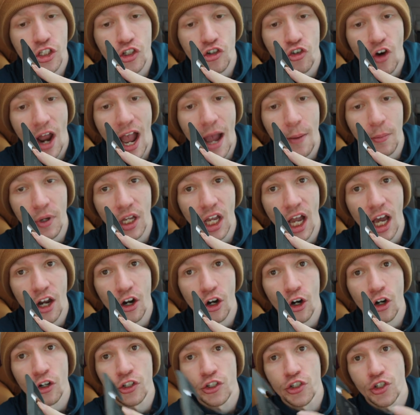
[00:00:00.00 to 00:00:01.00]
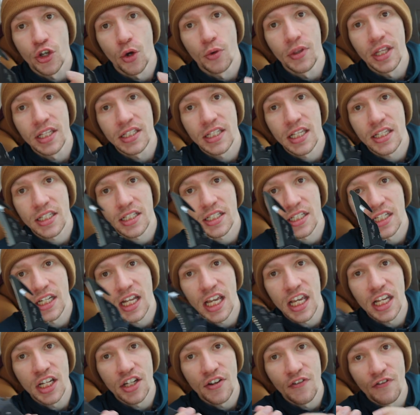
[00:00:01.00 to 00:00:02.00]
strap cutter. So this isn't an
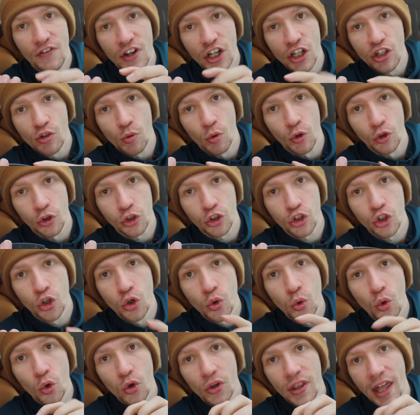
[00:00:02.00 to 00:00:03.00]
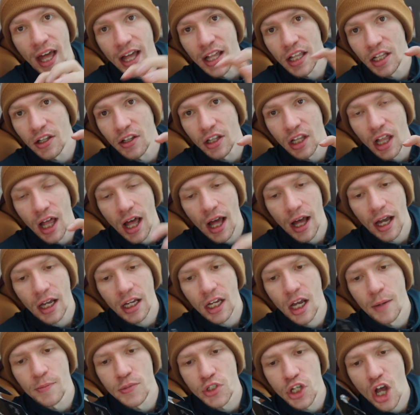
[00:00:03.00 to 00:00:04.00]
individual tool that Uh,
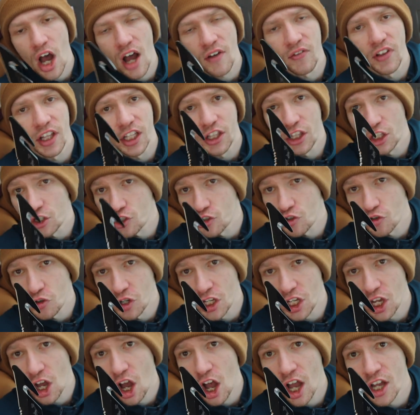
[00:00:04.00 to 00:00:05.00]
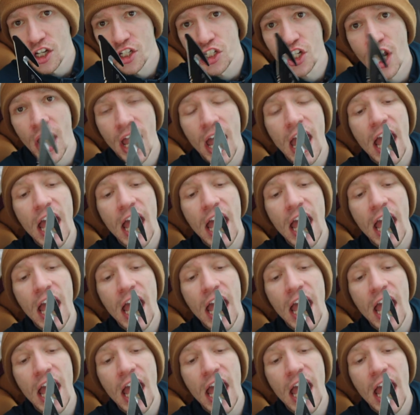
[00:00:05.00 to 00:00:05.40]
comes off like the triage.